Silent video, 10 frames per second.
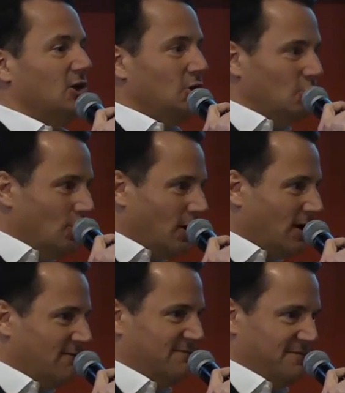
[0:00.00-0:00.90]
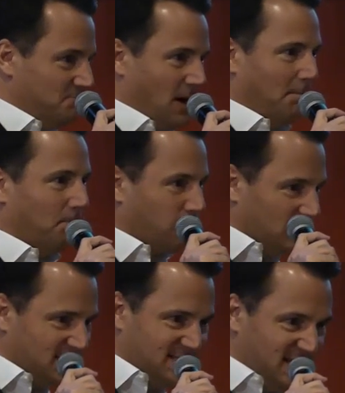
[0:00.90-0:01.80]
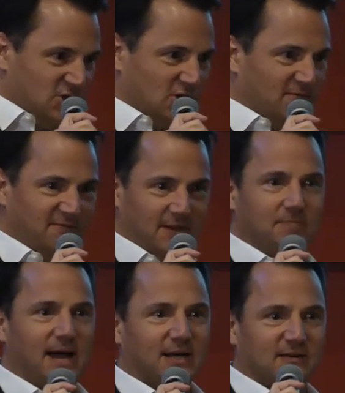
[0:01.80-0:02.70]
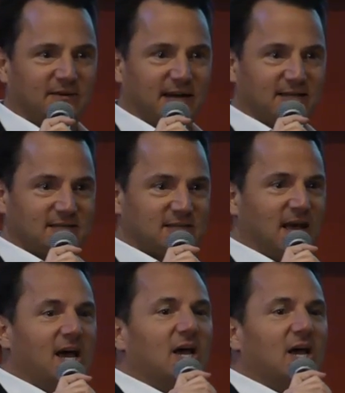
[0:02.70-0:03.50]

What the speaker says: You are a precision feedback device.